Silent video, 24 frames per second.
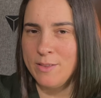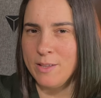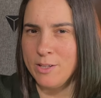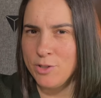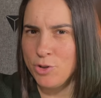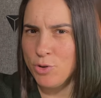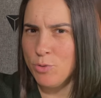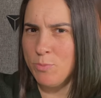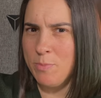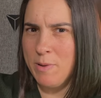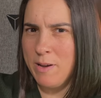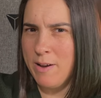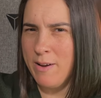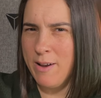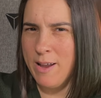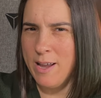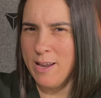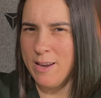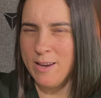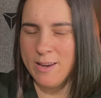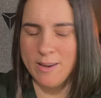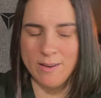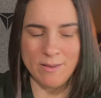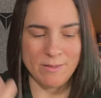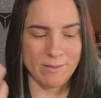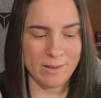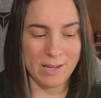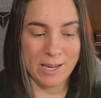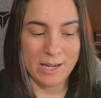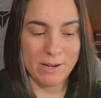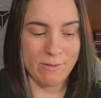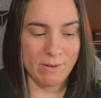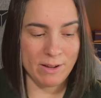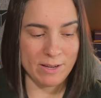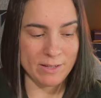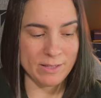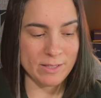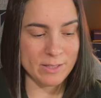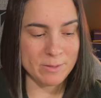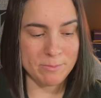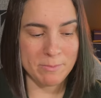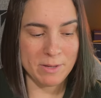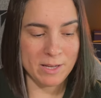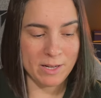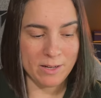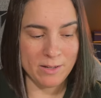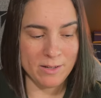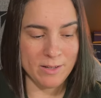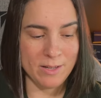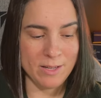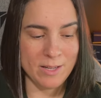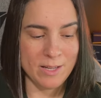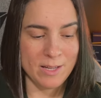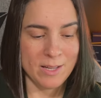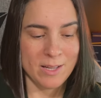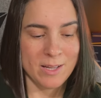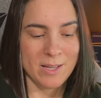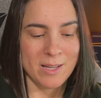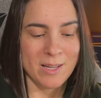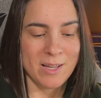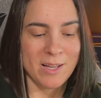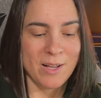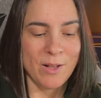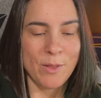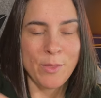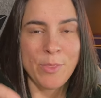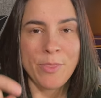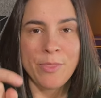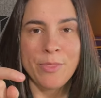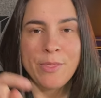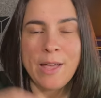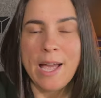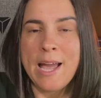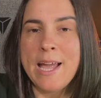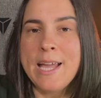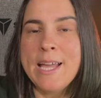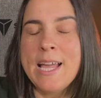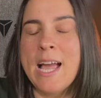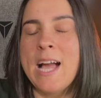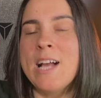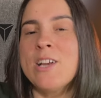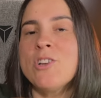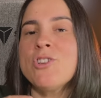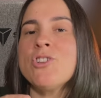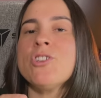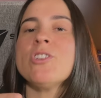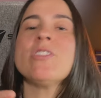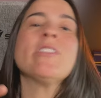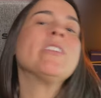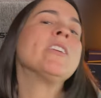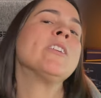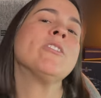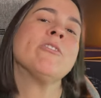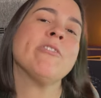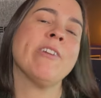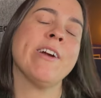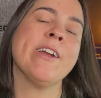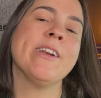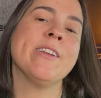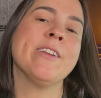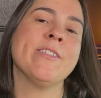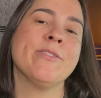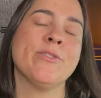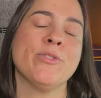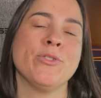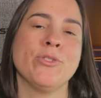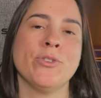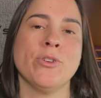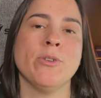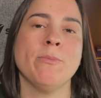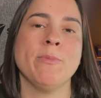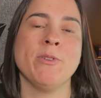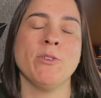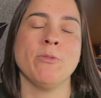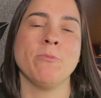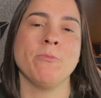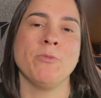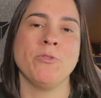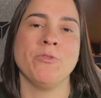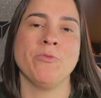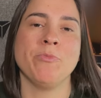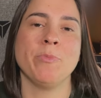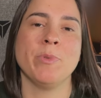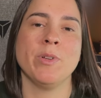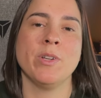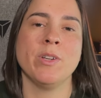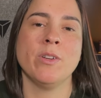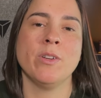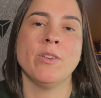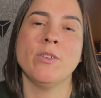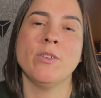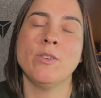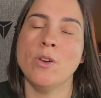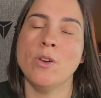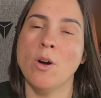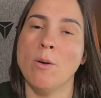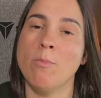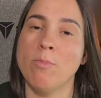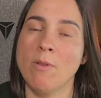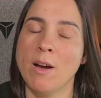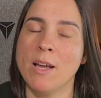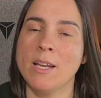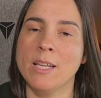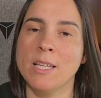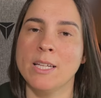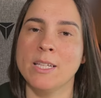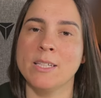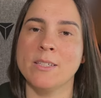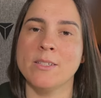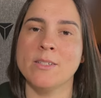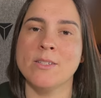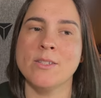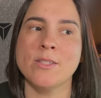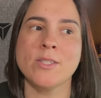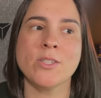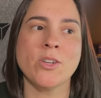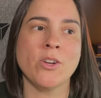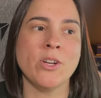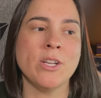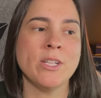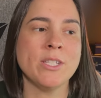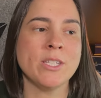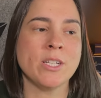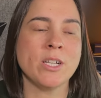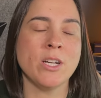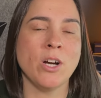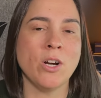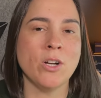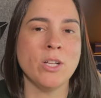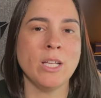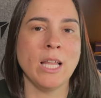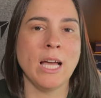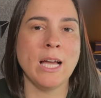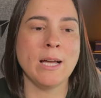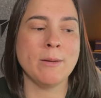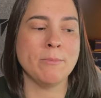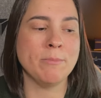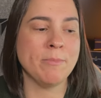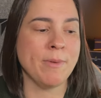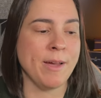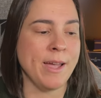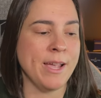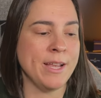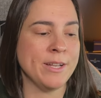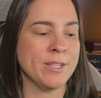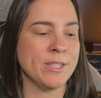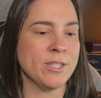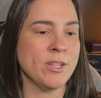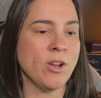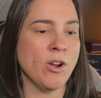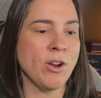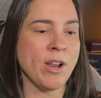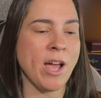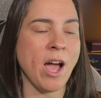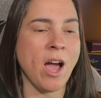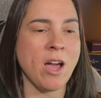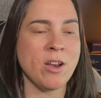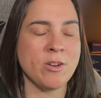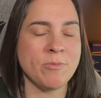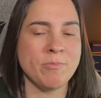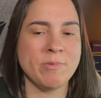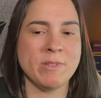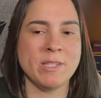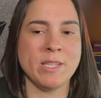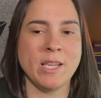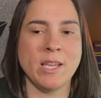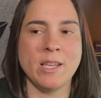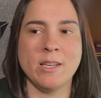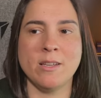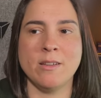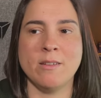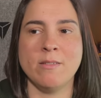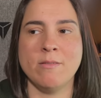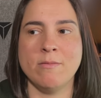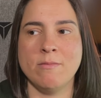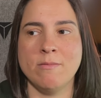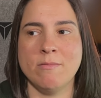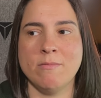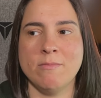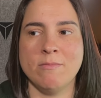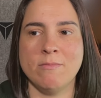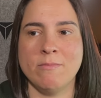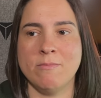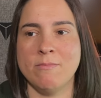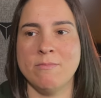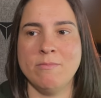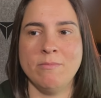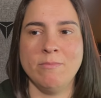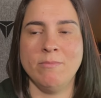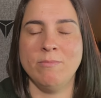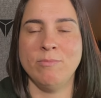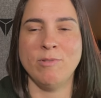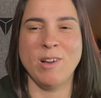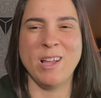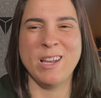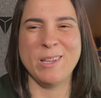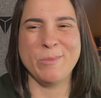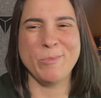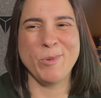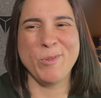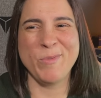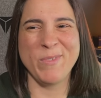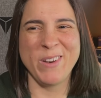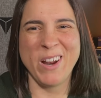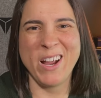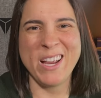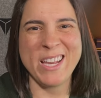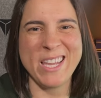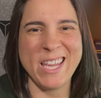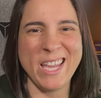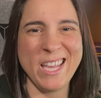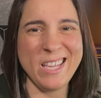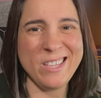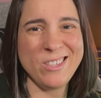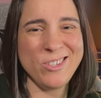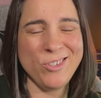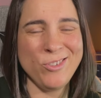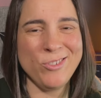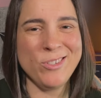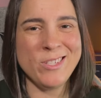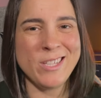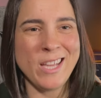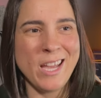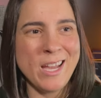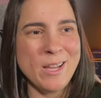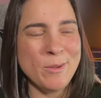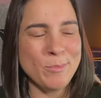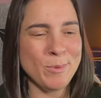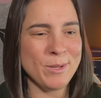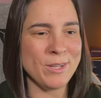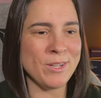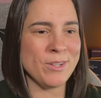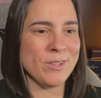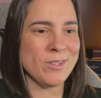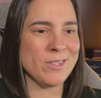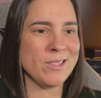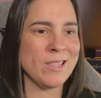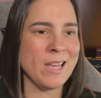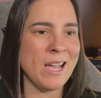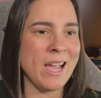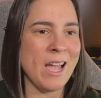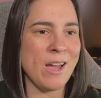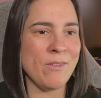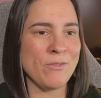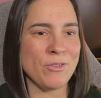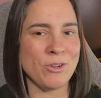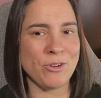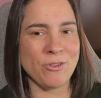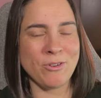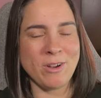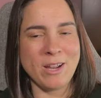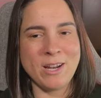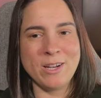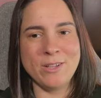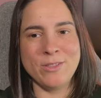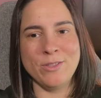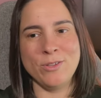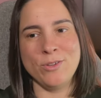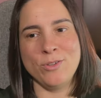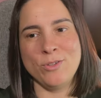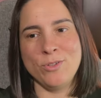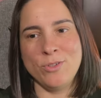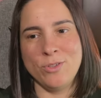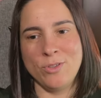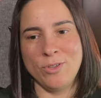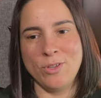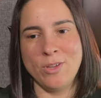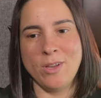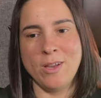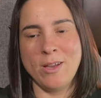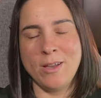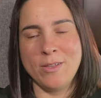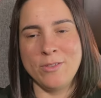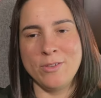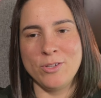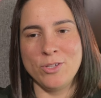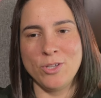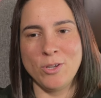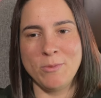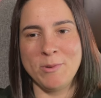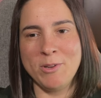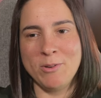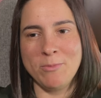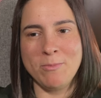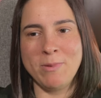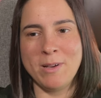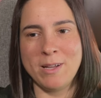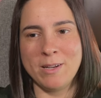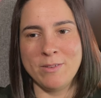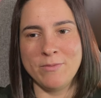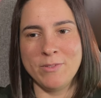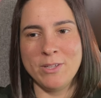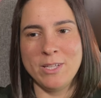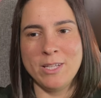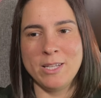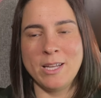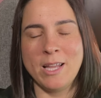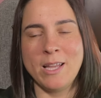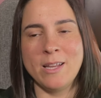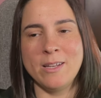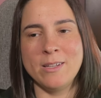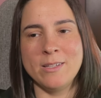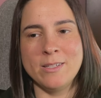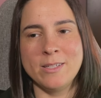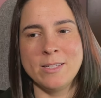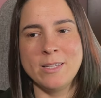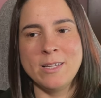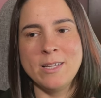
Joue Perret? Anyway, doesn't matter. They actually created the Tourbillon movement, not Breitling. So it's a collab. It's not 100% Breitling movement, I guess you'd say, because they haven't created the Tourbillon part of it. And